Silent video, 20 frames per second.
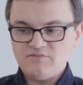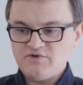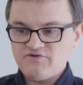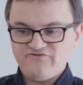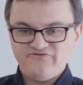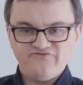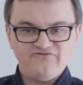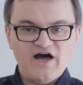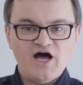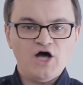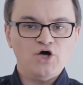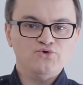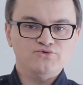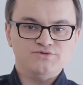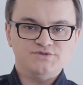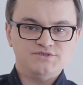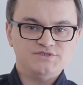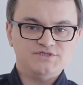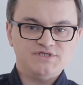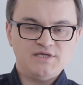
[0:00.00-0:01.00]

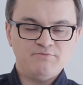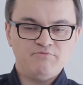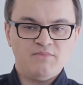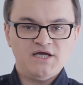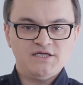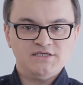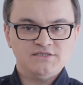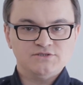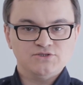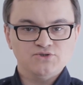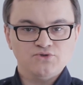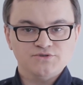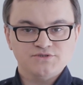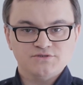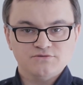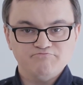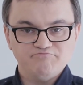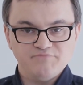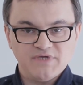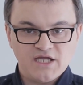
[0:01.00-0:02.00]
found, they might not
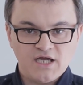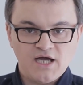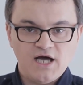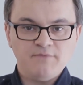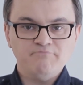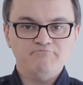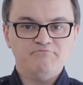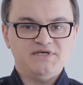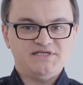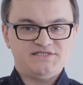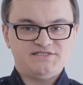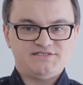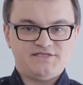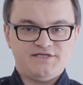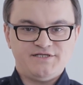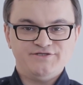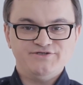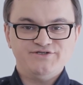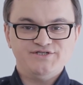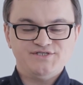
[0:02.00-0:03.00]
become
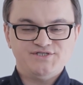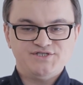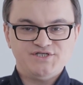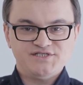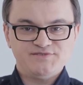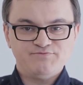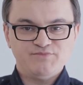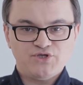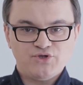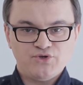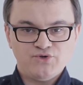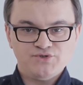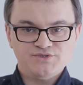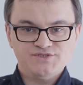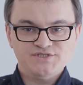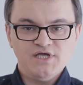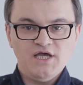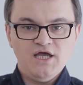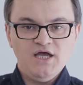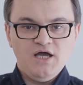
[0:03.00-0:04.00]
bestsellers just
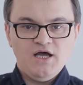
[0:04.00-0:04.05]
because